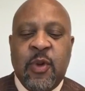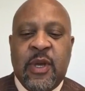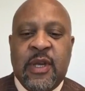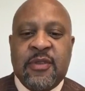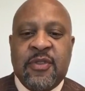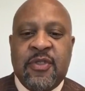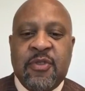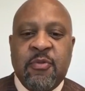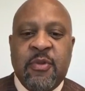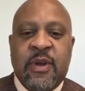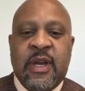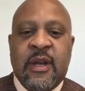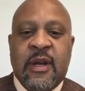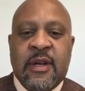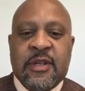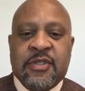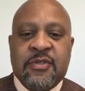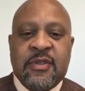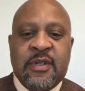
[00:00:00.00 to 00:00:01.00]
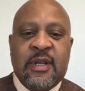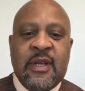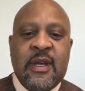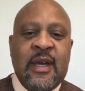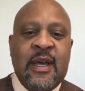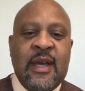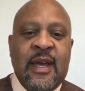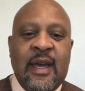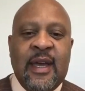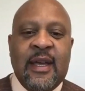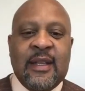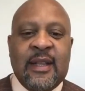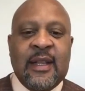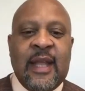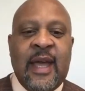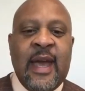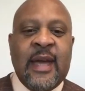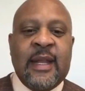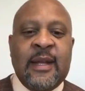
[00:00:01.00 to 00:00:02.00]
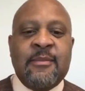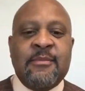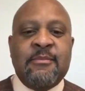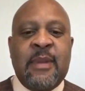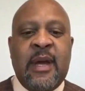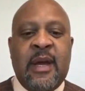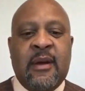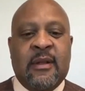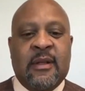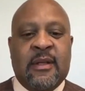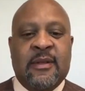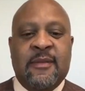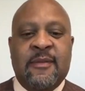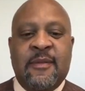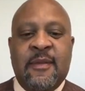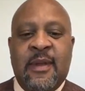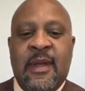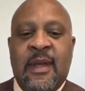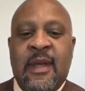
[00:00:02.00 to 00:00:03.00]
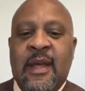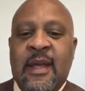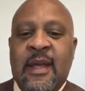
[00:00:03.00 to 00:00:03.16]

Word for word: Suite three hundred in Lanham, Maryland.